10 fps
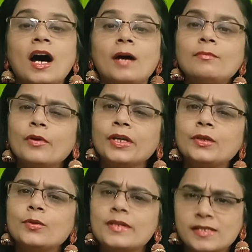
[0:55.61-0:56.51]
I am
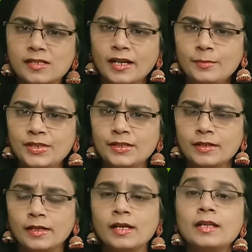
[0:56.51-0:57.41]
going to describe
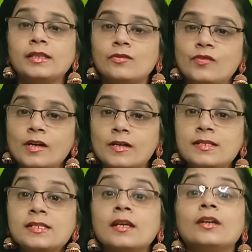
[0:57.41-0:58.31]
here the
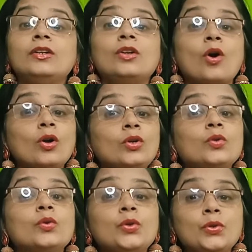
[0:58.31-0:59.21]
words not
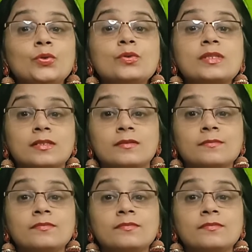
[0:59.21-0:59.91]
to use